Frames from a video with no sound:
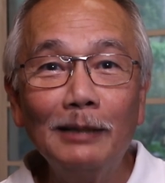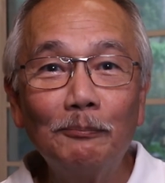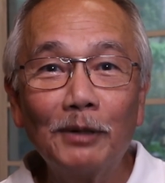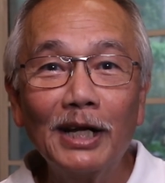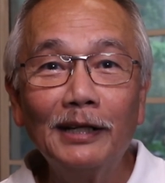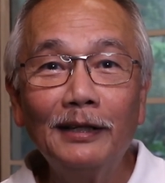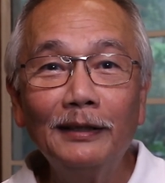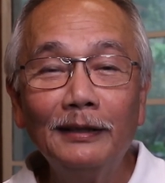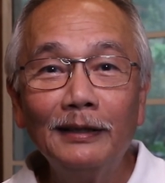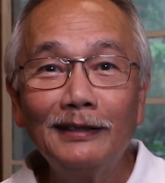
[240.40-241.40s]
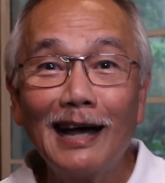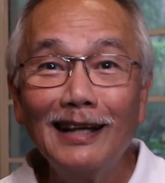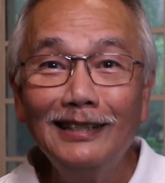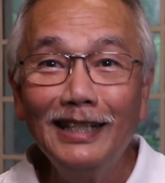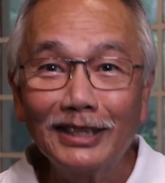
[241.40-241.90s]
in prayer,
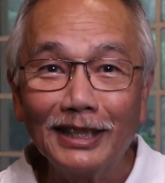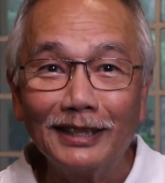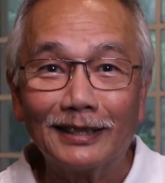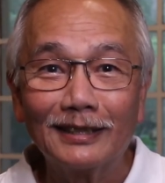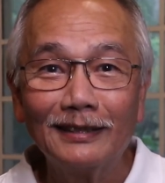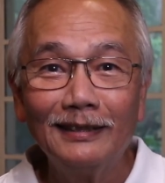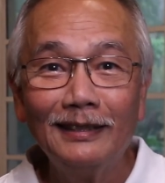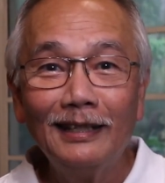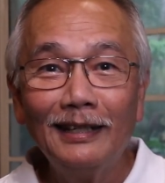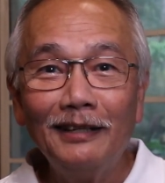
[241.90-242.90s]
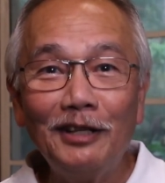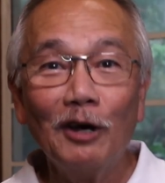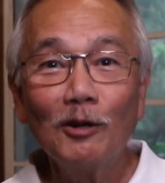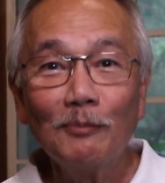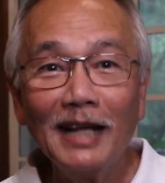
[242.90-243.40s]
God listens.
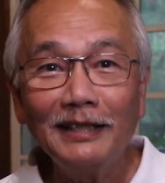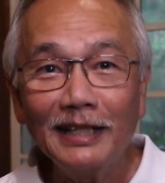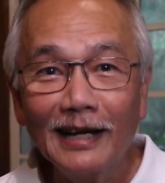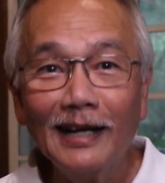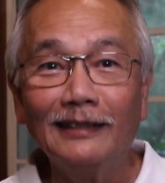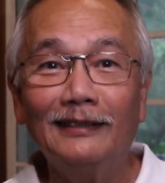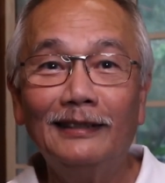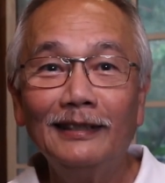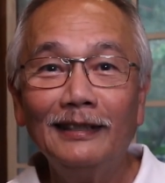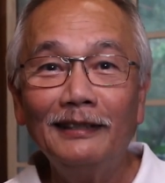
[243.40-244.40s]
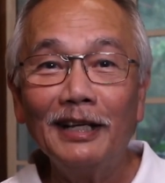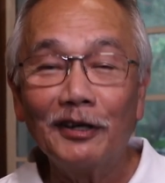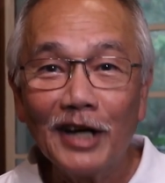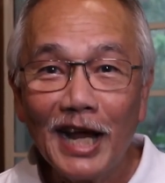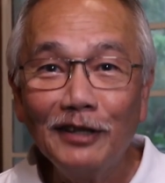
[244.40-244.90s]
The Almighty God, the
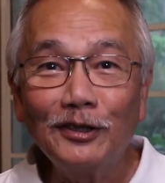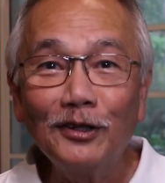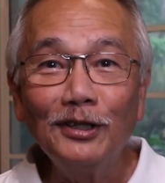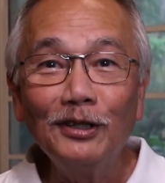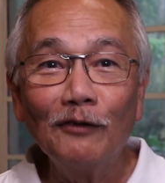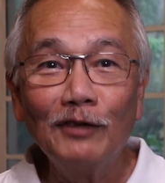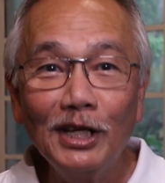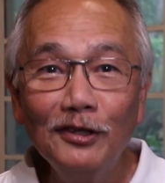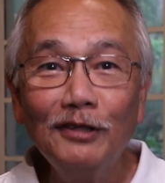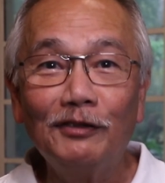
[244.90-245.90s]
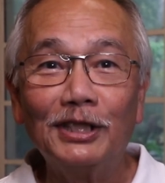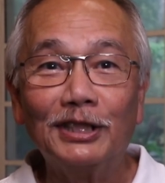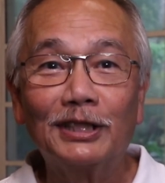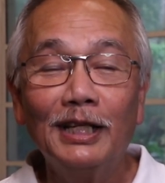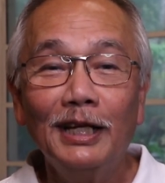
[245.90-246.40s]
Creator of the
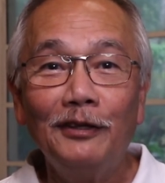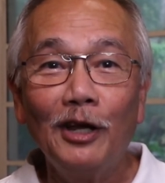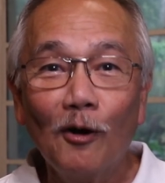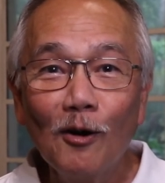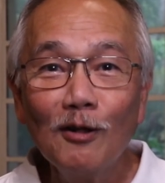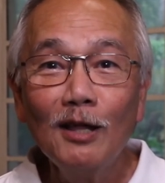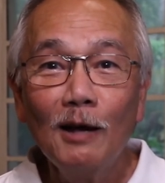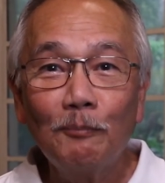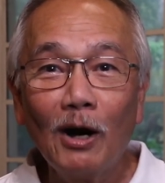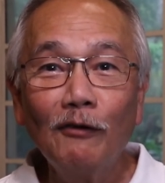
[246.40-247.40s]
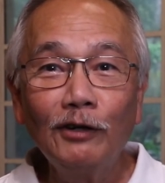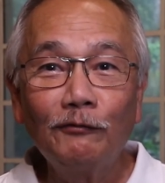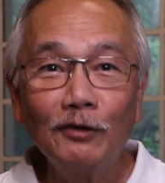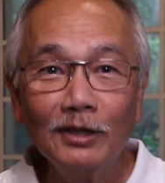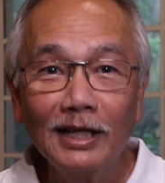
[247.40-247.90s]
universe, the
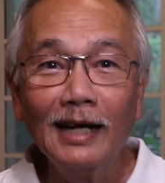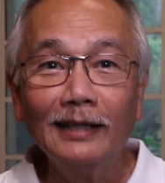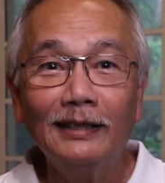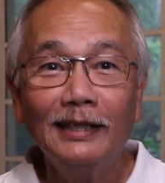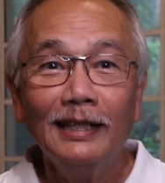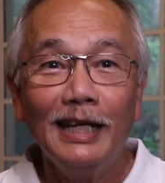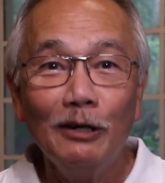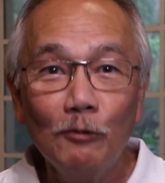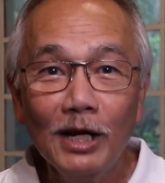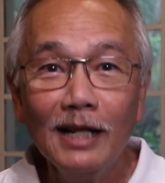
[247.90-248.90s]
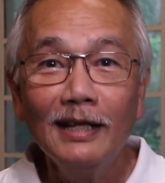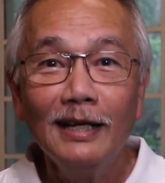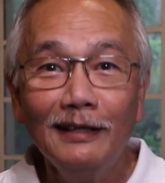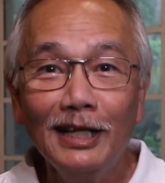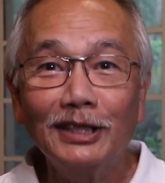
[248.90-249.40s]
all-powerful God, He will
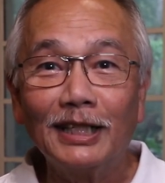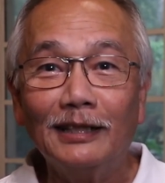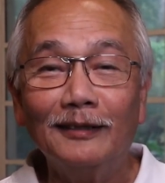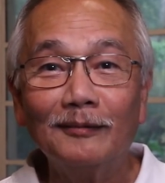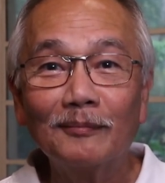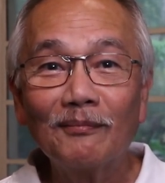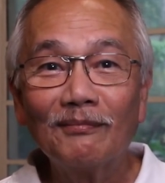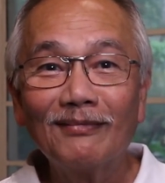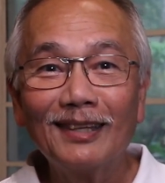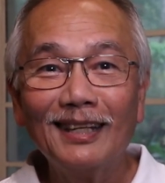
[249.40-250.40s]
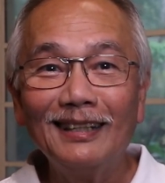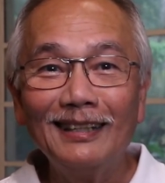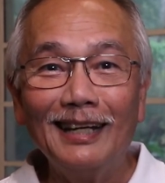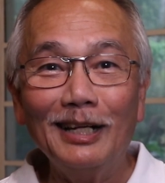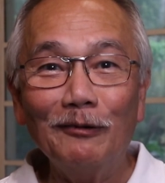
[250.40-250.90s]
listen,
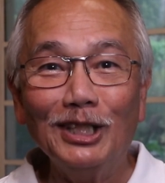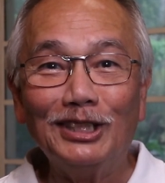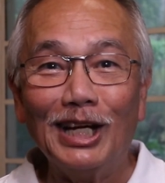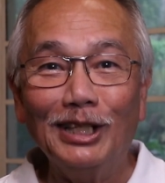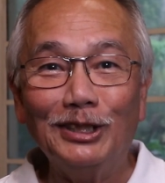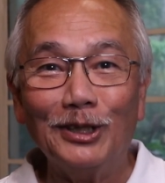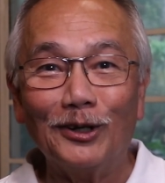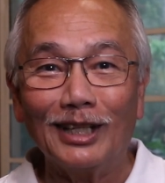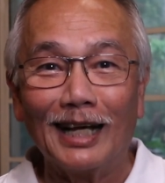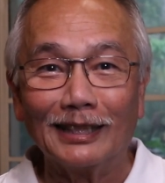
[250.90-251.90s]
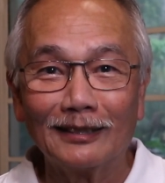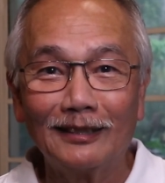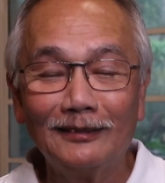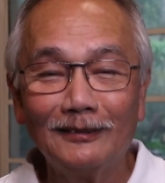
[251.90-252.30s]
and He will change your lot.